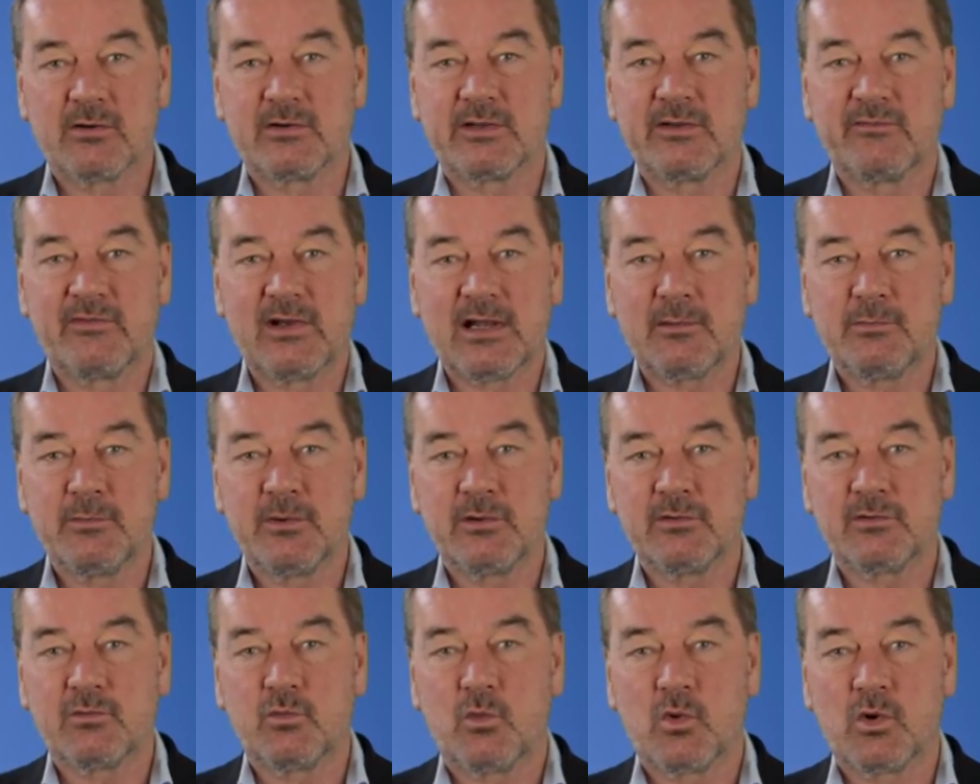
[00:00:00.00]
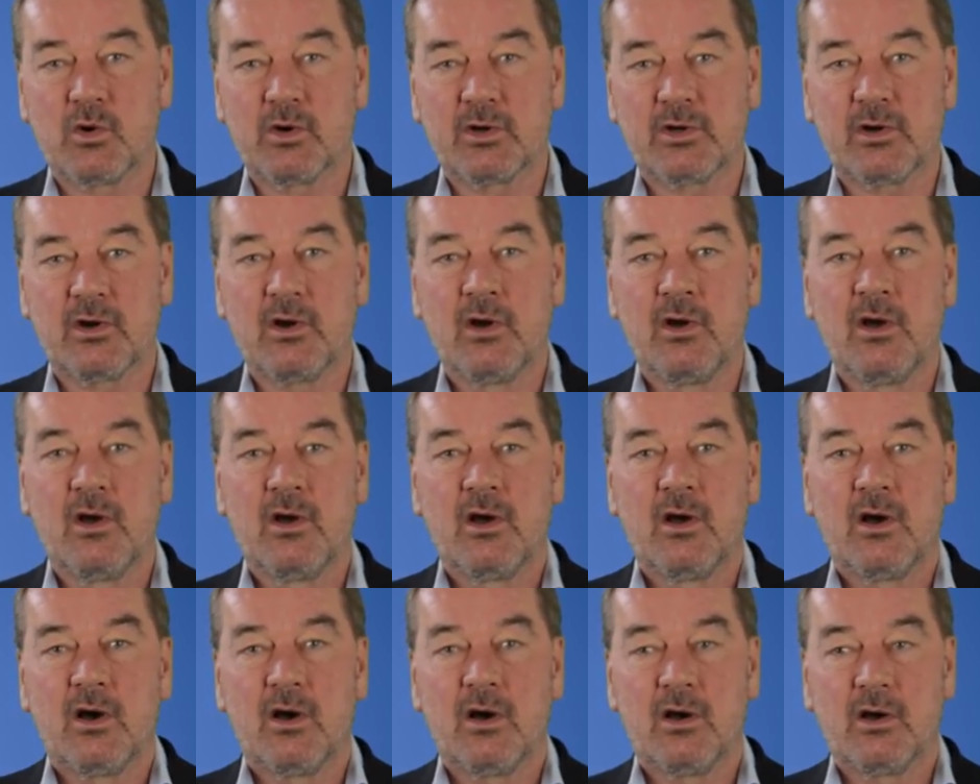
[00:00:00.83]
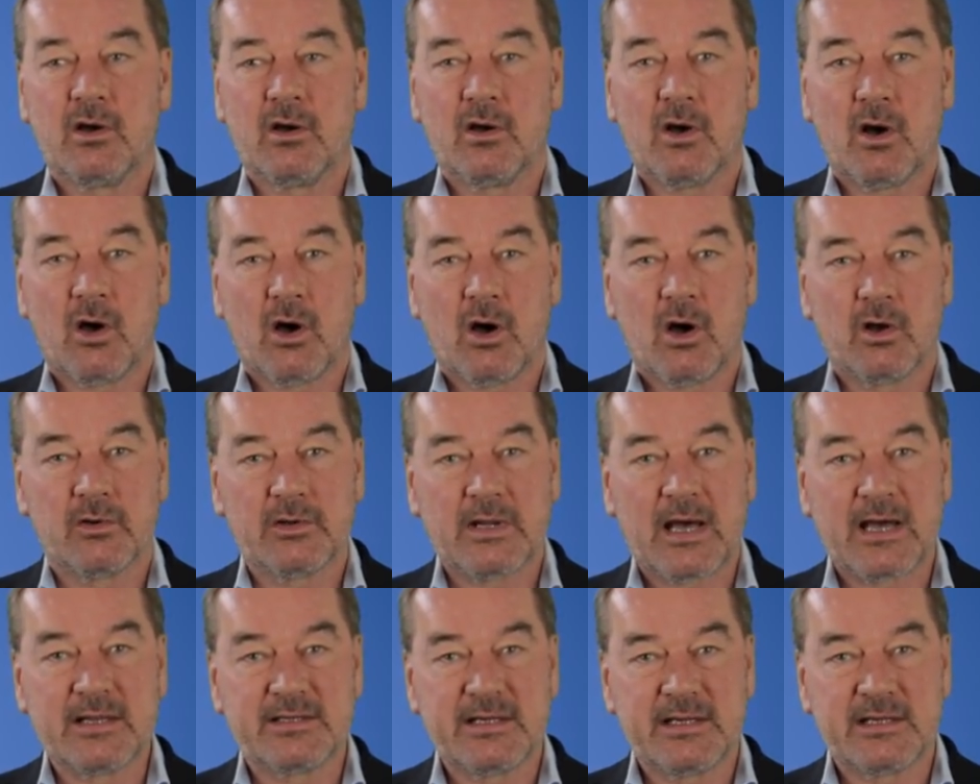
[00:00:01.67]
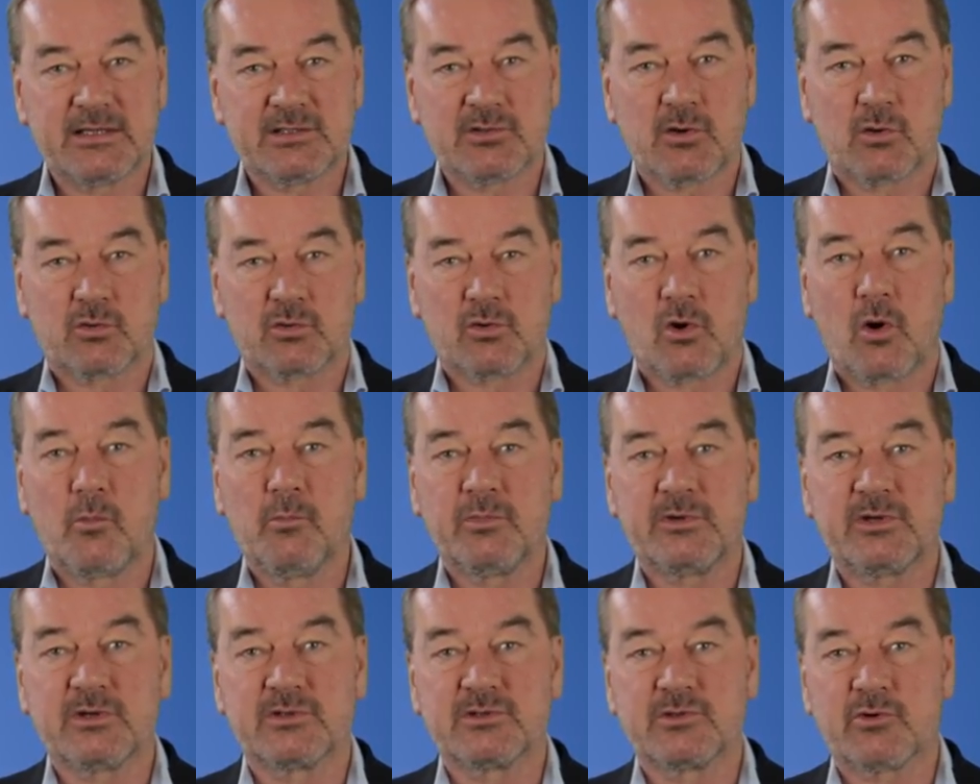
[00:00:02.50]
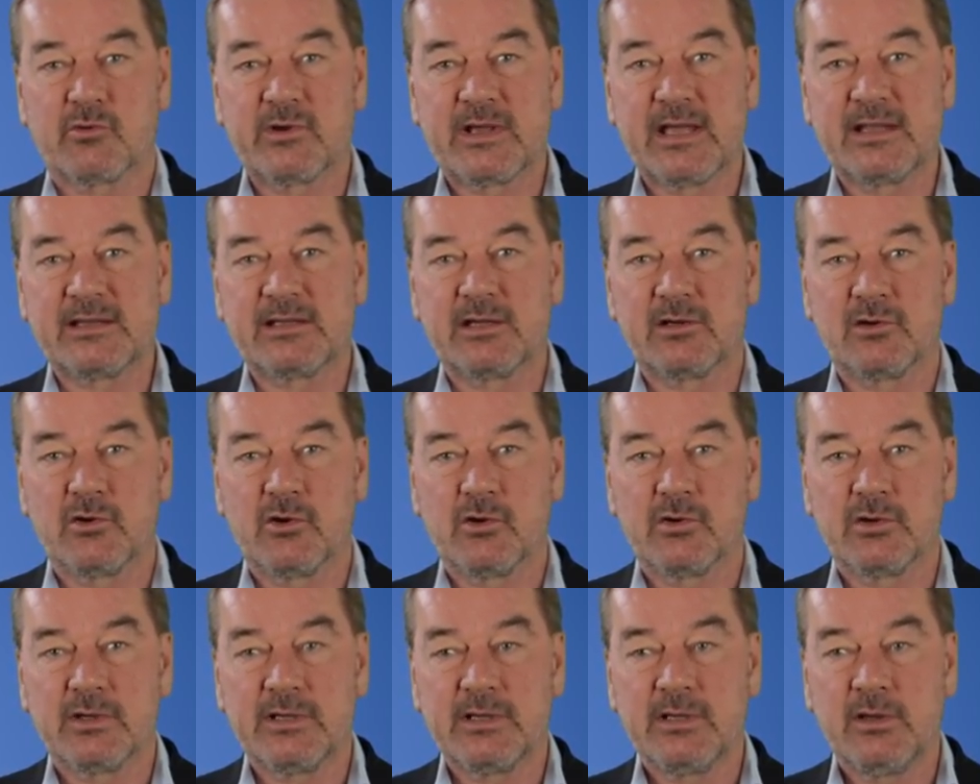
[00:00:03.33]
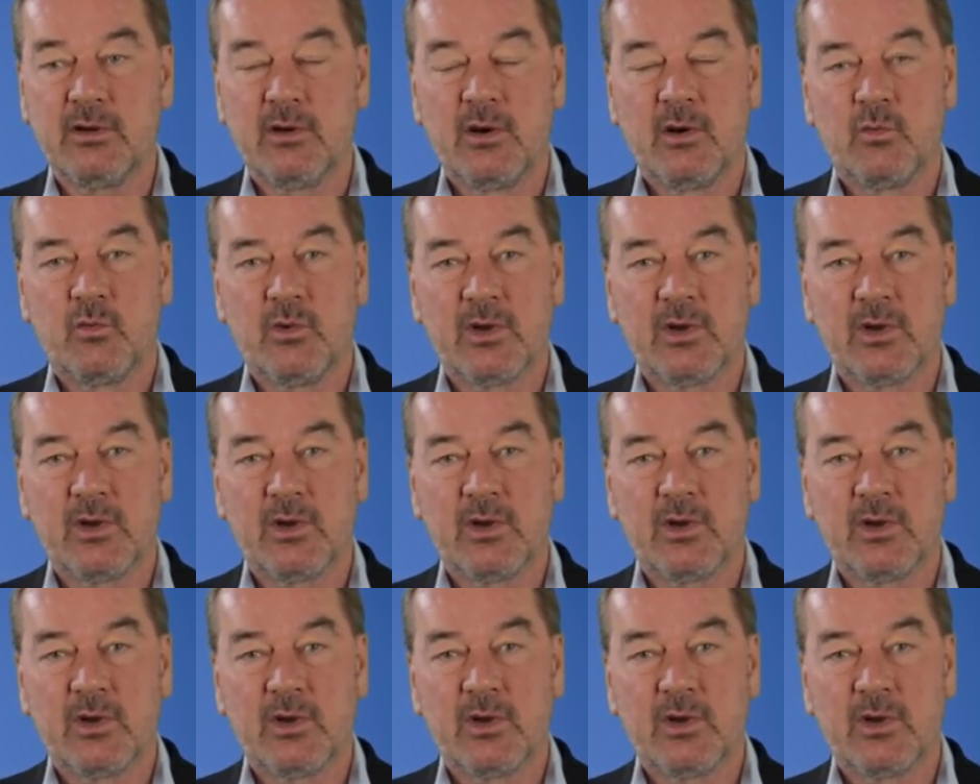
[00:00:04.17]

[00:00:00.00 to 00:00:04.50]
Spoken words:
development work on ideas on competence-oriented learning.